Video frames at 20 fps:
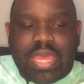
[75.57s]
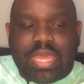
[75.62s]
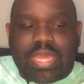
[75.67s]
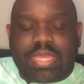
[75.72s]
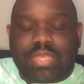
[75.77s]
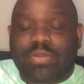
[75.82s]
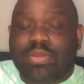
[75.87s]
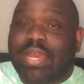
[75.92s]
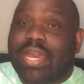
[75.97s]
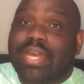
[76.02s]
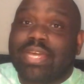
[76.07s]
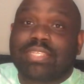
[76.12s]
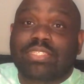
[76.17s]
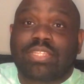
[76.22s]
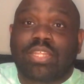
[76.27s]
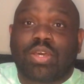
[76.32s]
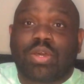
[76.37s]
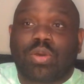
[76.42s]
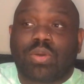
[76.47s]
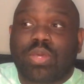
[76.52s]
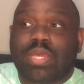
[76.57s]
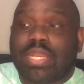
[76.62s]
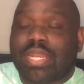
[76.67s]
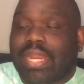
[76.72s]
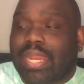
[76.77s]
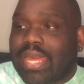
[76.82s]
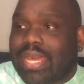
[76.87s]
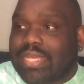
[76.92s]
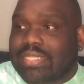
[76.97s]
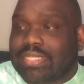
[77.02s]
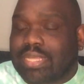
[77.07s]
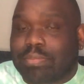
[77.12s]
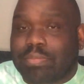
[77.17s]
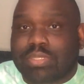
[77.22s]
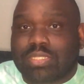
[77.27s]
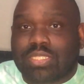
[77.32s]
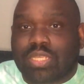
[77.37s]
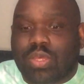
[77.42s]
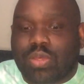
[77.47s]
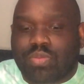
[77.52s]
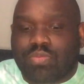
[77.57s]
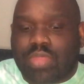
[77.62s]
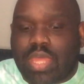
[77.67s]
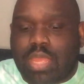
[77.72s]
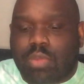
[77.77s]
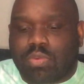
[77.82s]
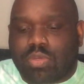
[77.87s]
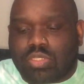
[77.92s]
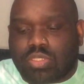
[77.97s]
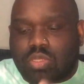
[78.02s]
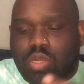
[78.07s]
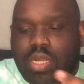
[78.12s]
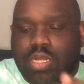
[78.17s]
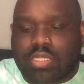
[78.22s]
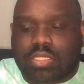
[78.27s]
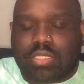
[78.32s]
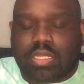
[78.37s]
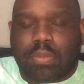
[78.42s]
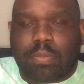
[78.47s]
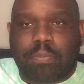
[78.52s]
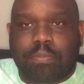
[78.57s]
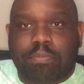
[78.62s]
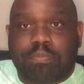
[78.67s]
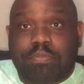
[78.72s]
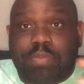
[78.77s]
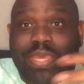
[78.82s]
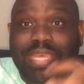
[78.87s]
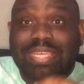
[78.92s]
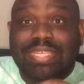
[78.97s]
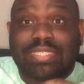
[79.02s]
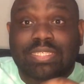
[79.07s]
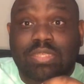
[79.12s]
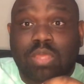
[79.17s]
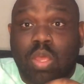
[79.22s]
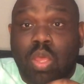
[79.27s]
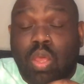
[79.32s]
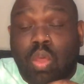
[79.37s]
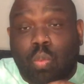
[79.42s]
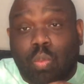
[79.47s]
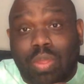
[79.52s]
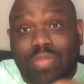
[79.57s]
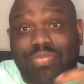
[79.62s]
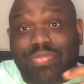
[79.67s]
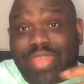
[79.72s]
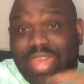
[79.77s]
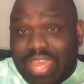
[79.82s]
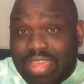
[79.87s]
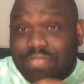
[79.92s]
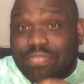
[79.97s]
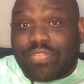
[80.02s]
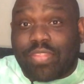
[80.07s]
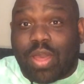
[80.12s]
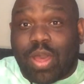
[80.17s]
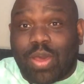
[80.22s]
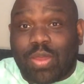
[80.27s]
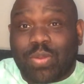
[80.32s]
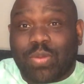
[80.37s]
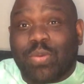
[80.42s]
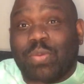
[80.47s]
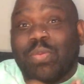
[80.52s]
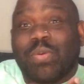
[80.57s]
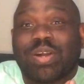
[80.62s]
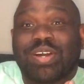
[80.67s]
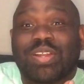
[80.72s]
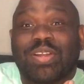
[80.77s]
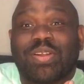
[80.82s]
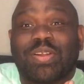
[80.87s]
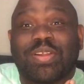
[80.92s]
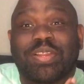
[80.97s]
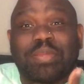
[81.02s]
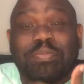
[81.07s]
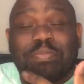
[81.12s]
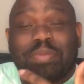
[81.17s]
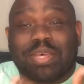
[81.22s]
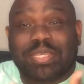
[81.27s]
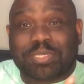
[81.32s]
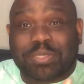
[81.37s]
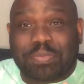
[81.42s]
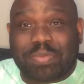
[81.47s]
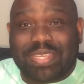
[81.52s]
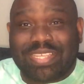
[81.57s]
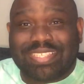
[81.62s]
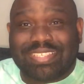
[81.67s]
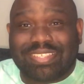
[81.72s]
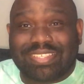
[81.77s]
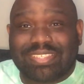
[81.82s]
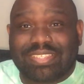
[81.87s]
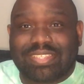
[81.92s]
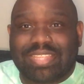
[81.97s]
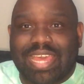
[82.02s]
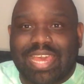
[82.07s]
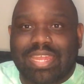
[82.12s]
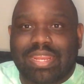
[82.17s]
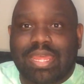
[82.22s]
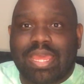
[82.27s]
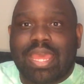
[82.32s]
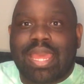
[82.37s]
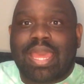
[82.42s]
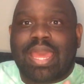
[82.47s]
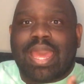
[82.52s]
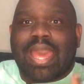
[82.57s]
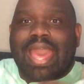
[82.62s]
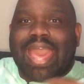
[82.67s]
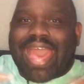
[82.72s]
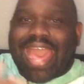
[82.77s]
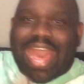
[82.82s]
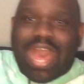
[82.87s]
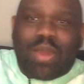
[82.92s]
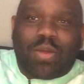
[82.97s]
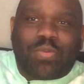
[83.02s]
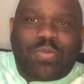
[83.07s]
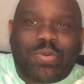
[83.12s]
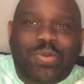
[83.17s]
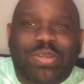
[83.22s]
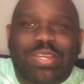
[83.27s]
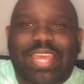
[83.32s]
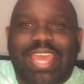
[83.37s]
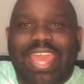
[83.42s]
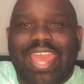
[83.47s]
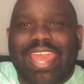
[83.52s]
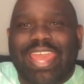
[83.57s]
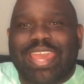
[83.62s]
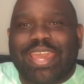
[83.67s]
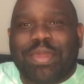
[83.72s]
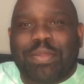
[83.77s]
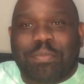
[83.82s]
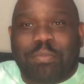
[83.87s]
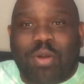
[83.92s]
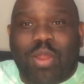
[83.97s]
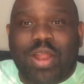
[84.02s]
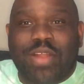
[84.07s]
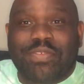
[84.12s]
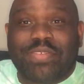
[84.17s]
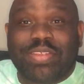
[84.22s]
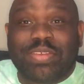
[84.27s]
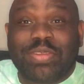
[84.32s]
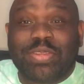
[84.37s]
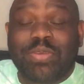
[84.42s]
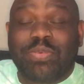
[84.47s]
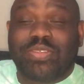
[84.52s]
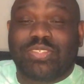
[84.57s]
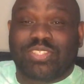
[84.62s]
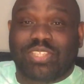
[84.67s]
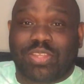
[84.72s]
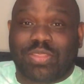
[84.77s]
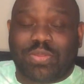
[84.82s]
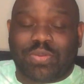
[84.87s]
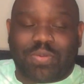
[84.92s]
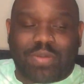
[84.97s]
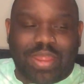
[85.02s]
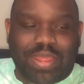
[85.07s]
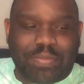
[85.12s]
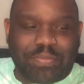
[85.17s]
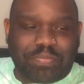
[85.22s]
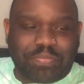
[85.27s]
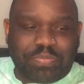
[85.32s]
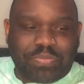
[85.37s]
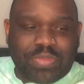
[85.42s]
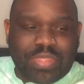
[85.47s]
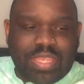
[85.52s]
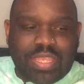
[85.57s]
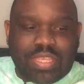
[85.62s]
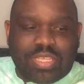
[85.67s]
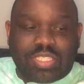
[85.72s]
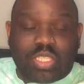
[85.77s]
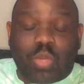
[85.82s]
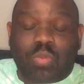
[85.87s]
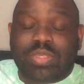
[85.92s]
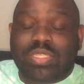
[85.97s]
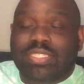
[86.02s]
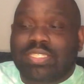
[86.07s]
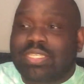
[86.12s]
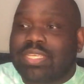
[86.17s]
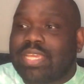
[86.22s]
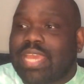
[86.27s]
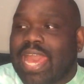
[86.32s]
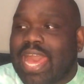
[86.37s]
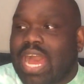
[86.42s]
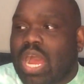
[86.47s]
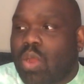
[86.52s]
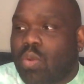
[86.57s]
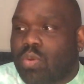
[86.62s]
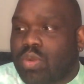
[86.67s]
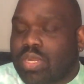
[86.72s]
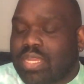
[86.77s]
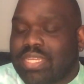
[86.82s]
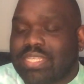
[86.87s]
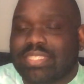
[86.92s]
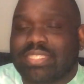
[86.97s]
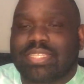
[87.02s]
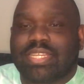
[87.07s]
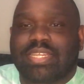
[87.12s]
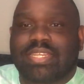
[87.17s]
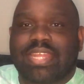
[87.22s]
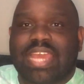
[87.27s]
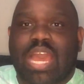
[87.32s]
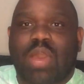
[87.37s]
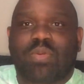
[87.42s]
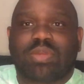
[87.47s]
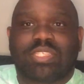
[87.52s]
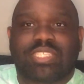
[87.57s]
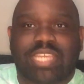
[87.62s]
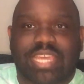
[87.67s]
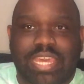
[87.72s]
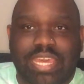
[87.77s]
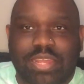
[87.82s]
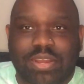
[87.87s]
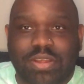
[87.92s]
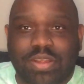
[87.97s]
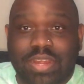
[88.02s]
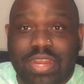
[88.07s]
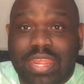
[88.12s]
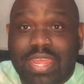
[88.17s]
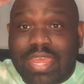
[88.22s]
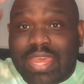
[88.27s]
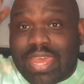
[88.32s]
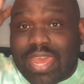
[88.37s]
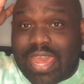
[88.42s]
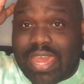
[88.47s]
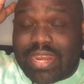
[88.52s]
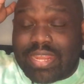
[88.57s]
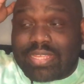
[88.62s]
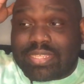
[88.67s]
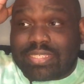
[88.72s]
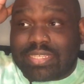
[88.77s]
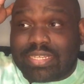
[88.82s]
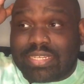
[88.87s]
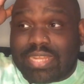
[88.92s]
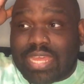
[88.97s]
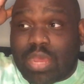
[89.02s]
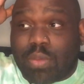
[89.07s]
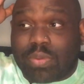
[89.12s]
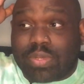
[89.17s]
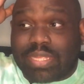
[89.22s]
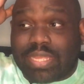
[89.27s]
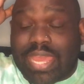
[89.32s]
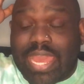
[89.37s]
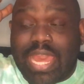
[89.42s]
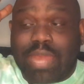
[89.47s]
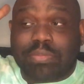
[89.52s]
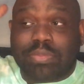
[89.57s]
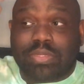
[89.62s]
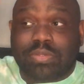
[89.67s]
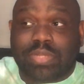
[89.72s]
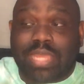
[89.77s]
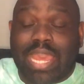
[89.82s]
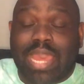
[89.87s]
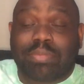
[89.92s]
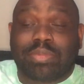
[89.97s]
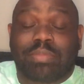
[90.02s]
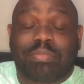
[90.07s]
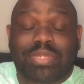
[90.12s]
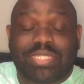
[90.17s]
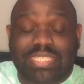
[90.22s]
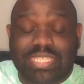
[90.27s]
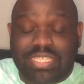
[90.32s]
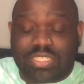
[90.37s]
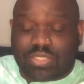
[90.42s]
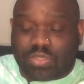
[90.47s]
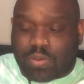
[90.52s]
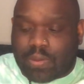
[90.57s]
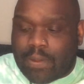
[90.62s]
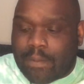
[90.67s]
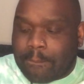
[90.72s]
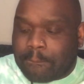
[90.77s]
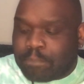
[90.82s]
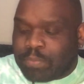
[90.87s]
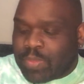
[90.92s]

You guys know in the last episode, they were starting to piece what they thought were the puzzle pieces that Howard and Marvin knew each other, right? So we see Howard, he's sitting down with Tanner and he's sitting down with the captain, Captain Batiste, right?